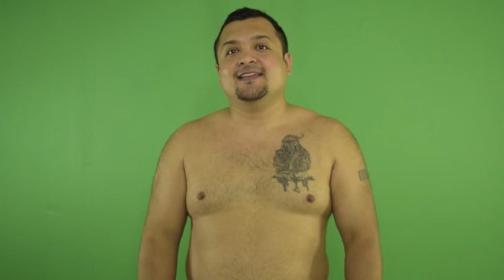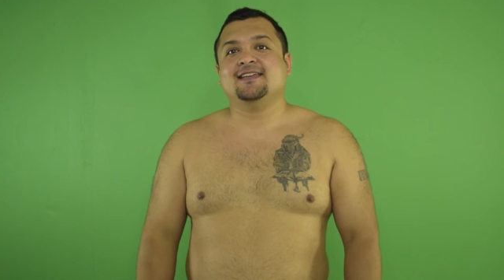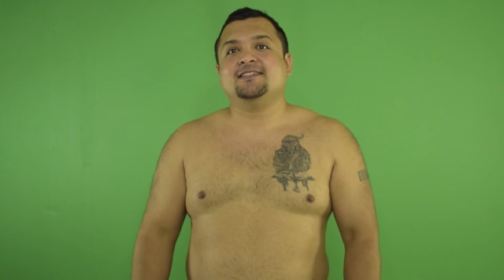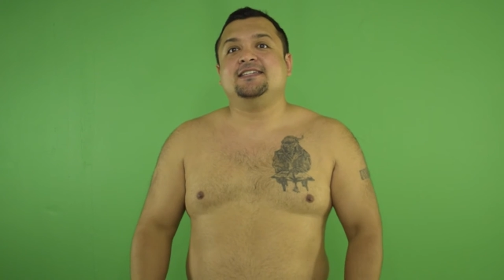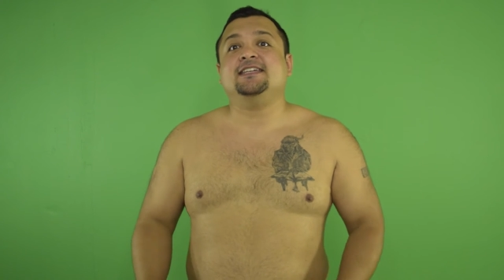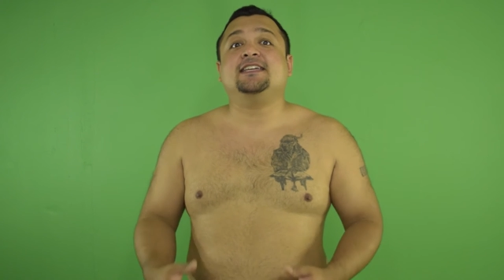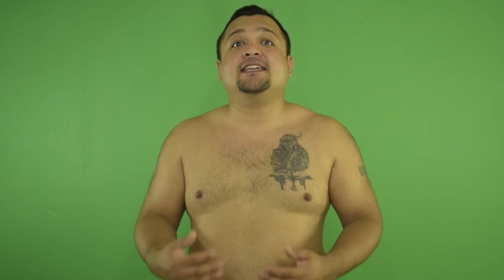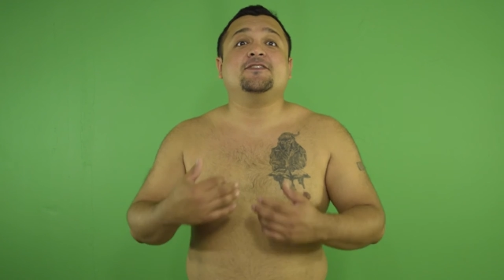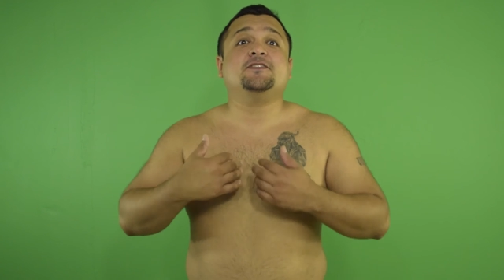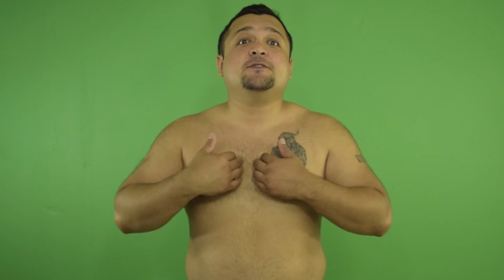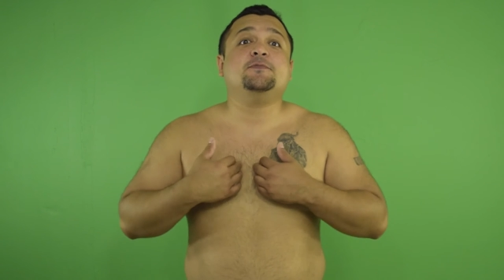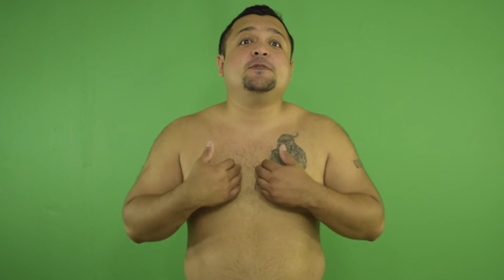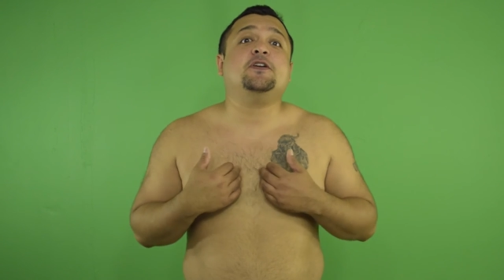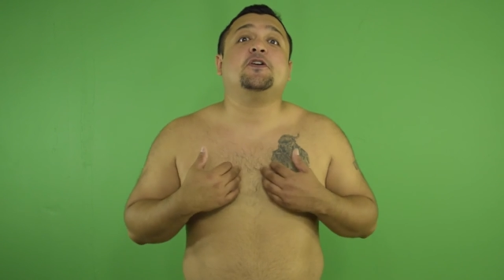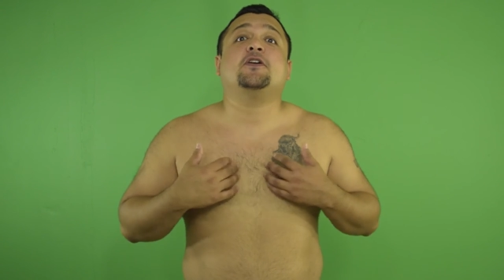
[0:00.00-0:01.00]
She gives
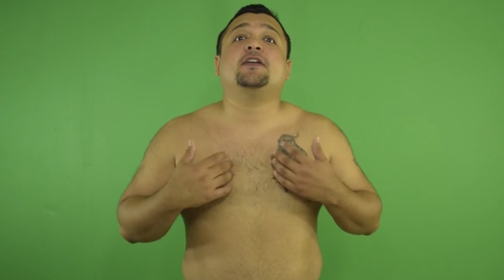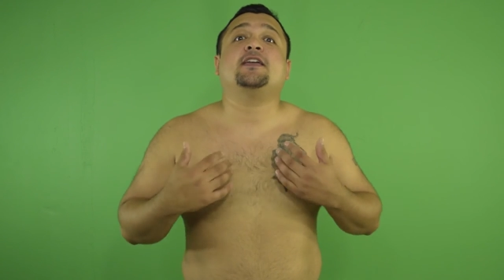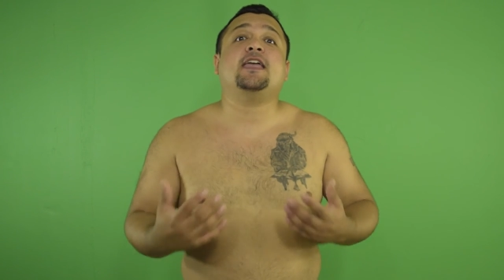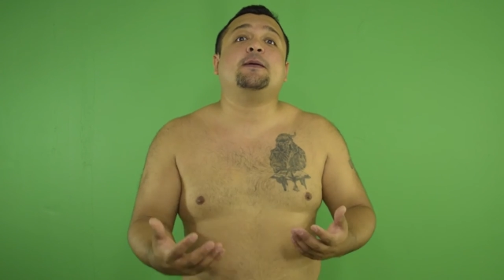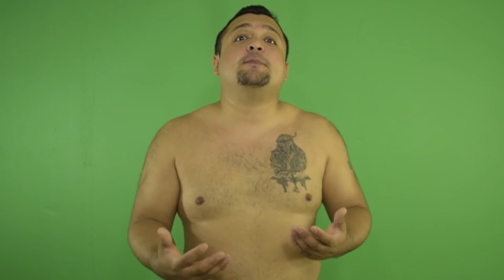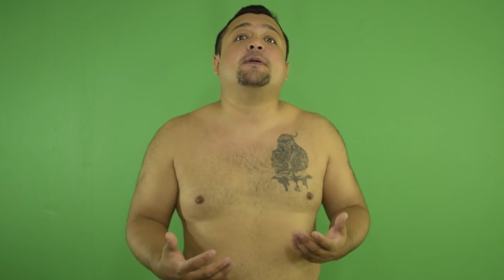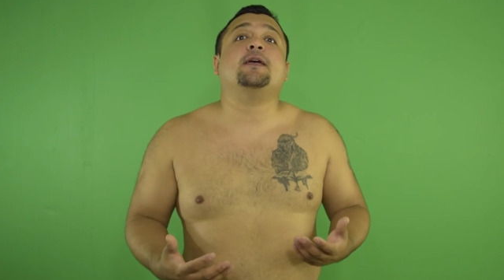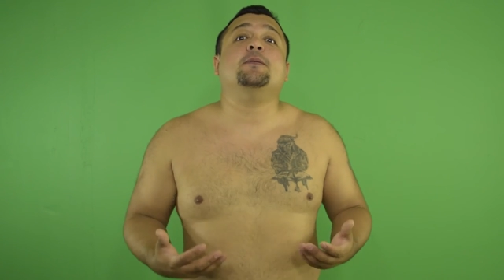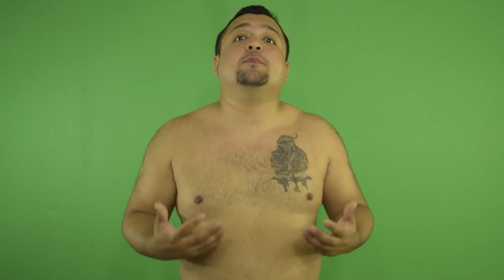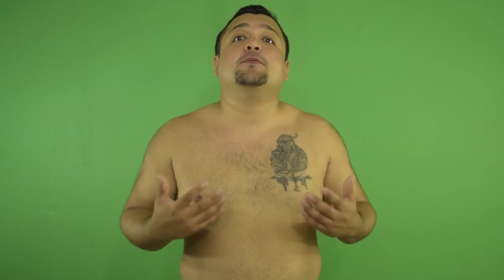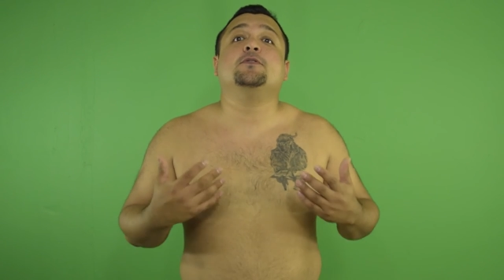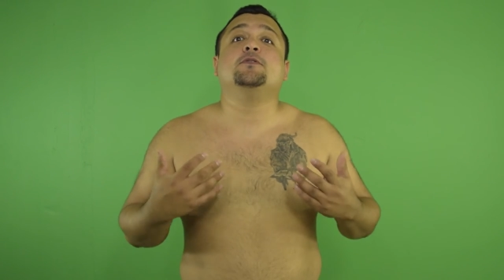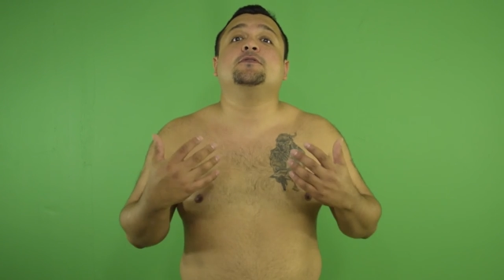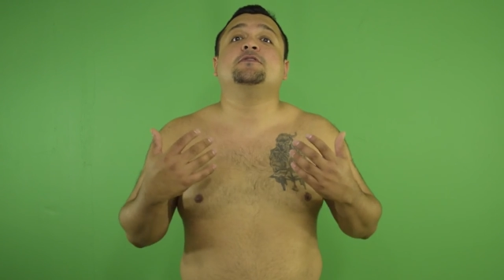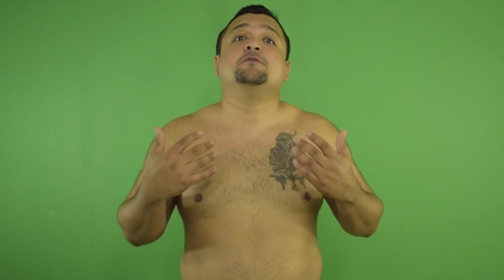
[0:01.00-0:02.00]
me her cape and
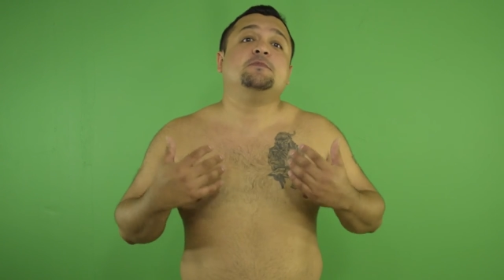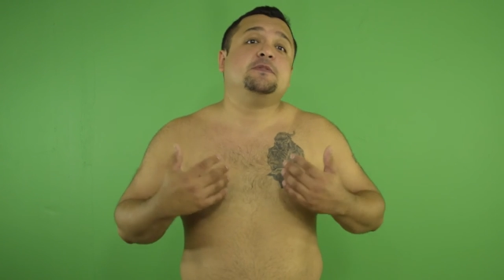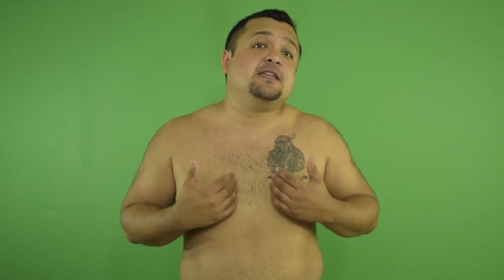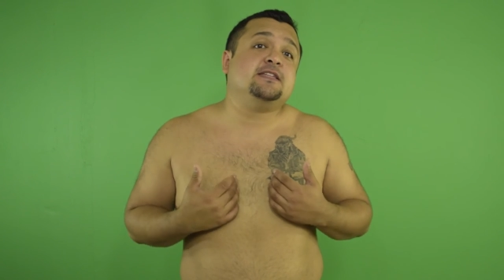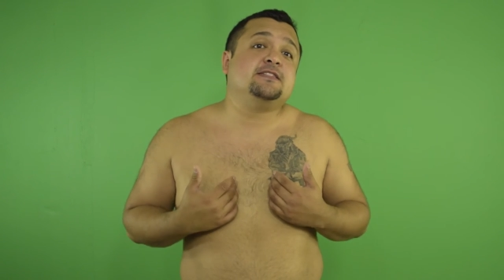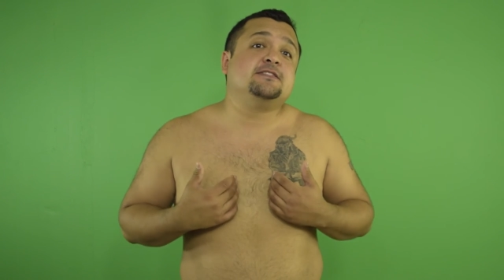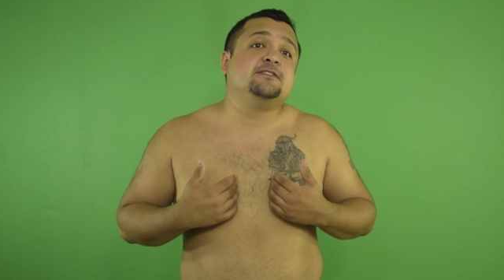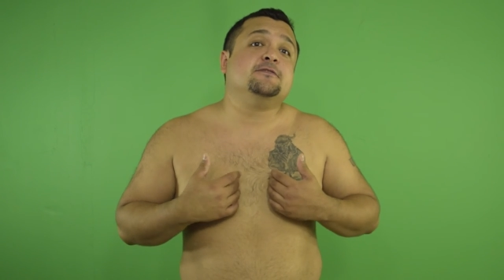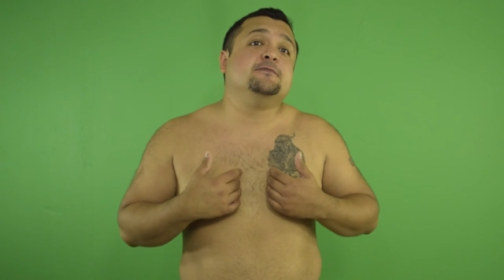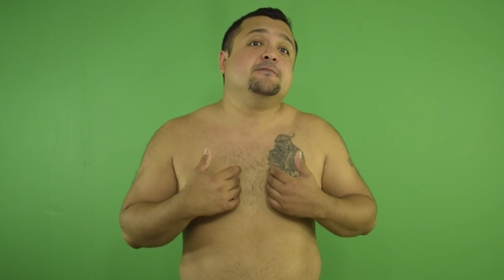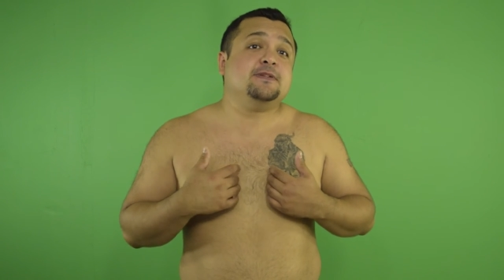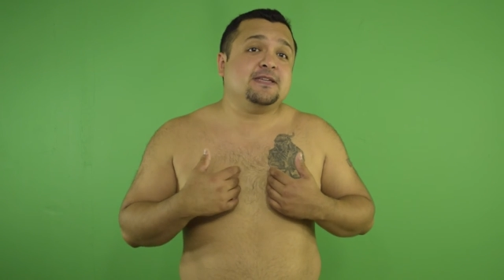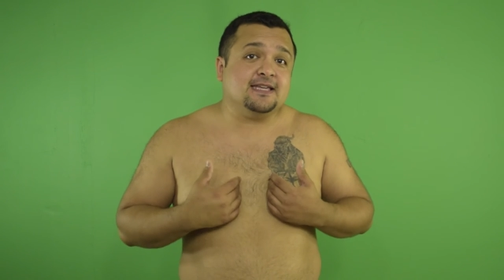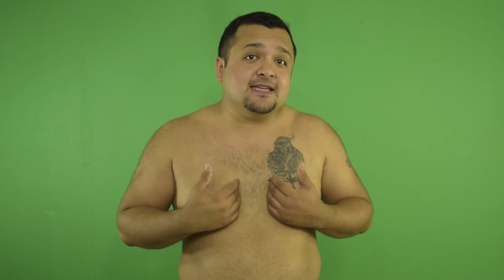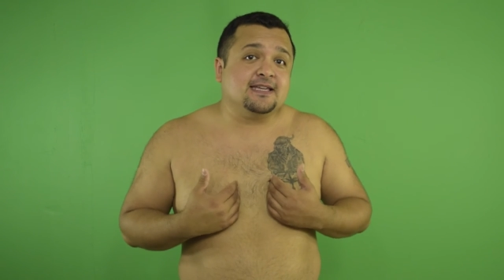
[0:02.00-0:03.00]
proves me to
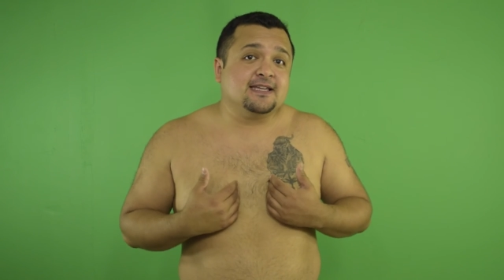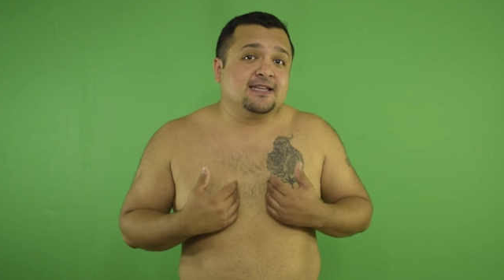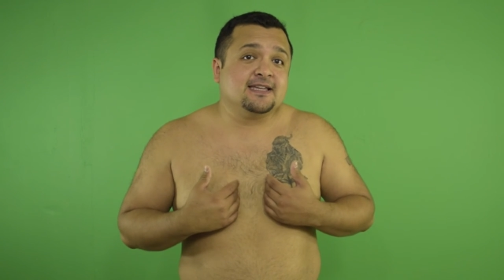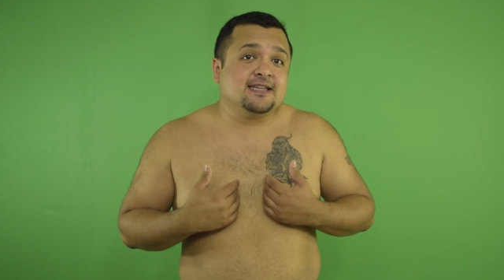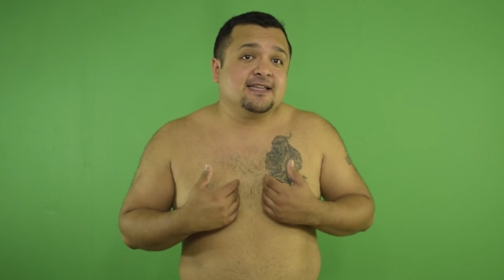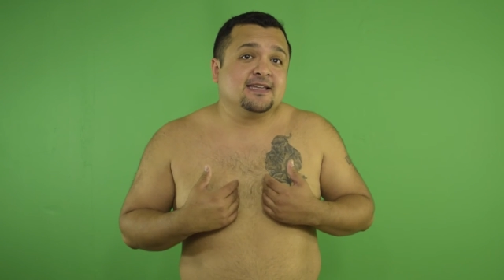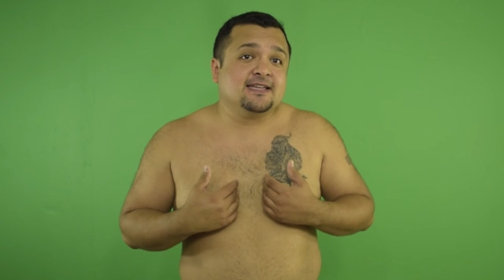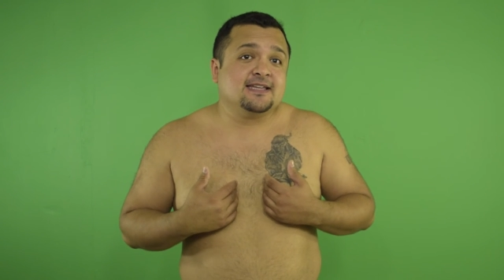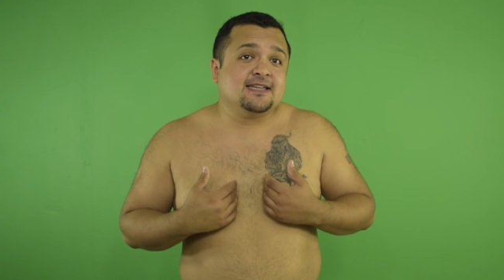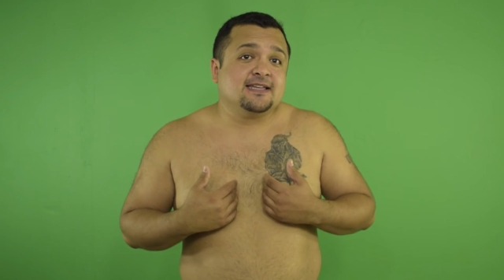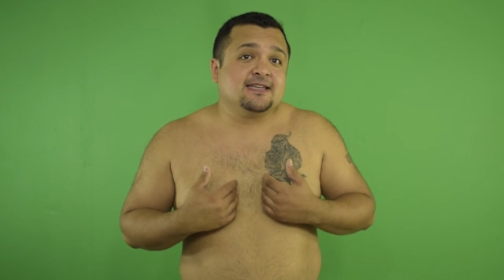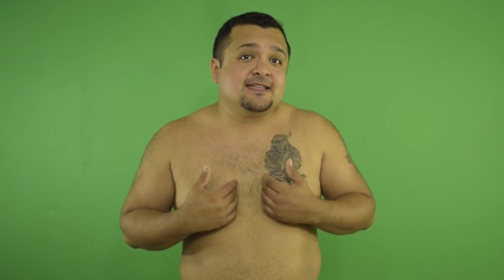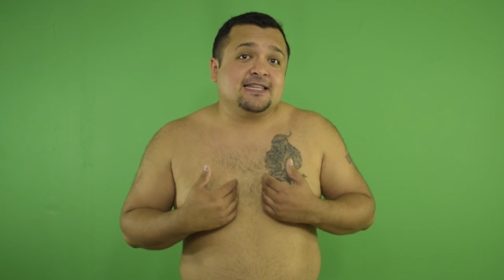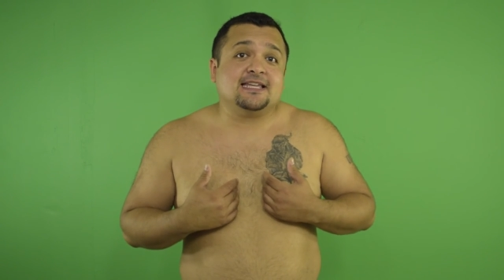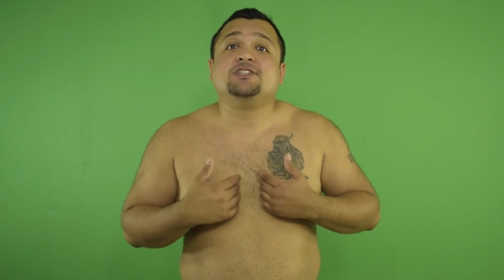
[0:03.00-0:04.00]
me
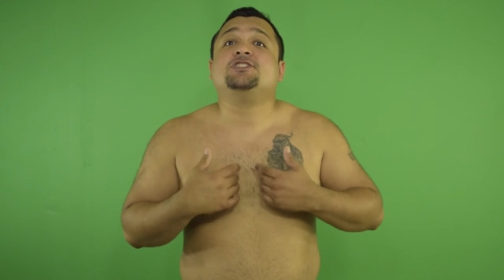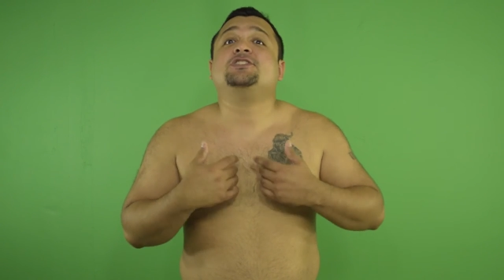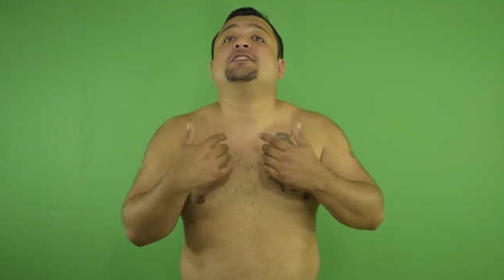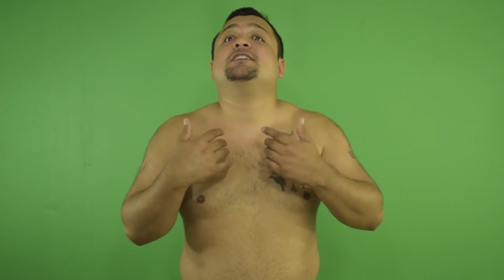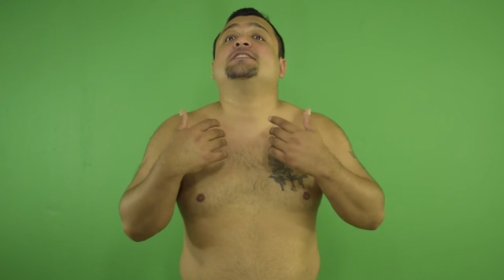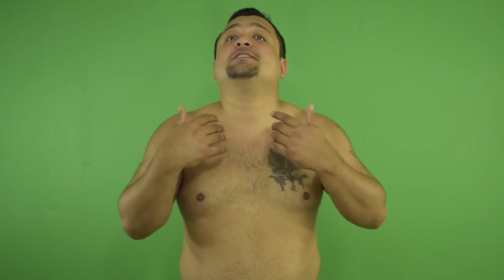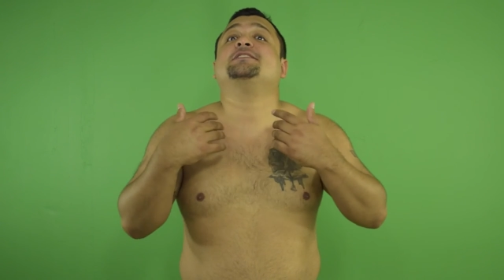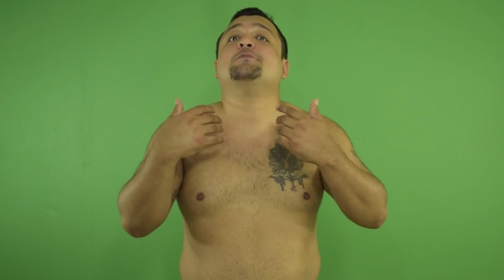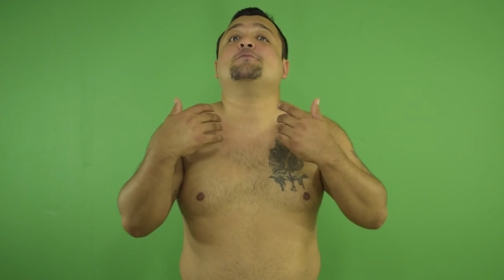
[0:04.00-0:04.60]
that she is the